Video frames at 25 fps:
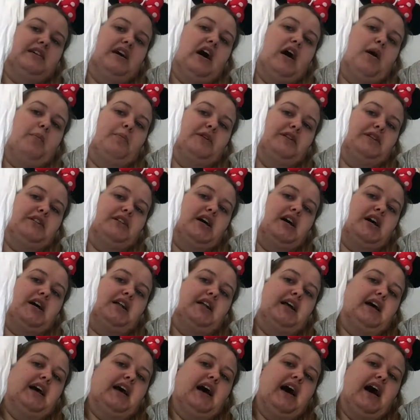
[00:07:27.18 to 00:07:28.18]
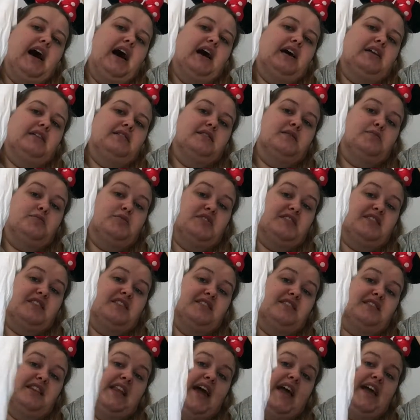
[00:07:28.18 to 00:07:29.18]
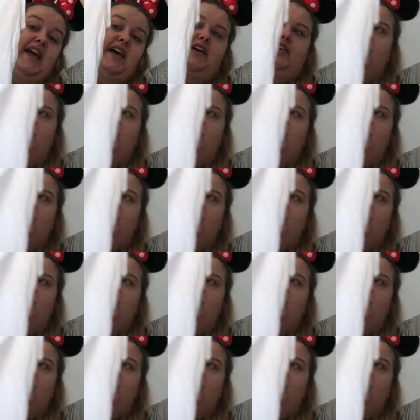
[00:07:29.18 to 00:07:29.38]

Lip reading: Amidala and Princess Leia,